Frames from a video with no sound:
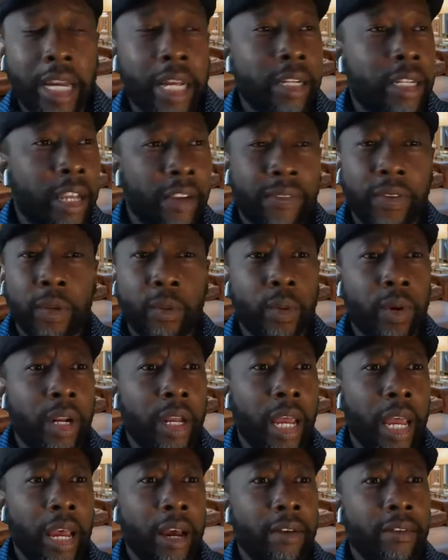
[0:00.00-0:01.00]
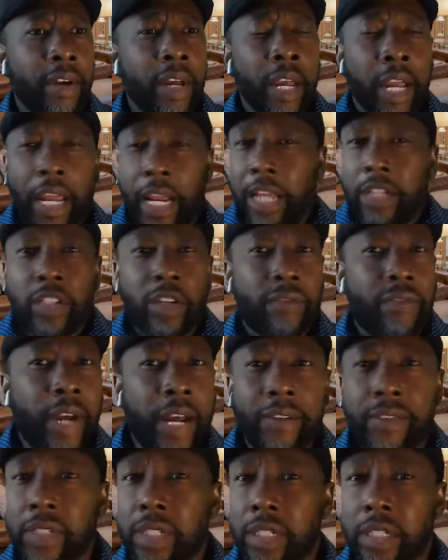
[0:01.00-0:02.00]
I definitely want to have an extra
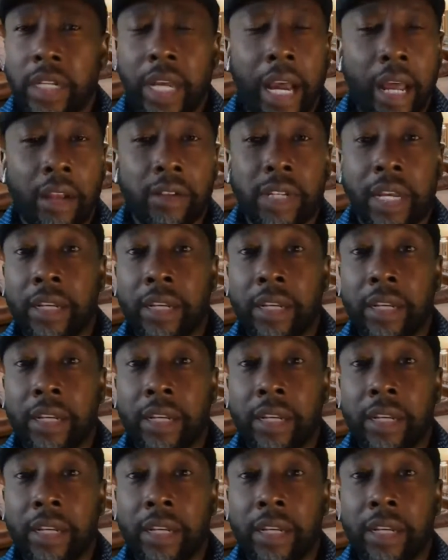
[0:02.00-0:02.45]
$500.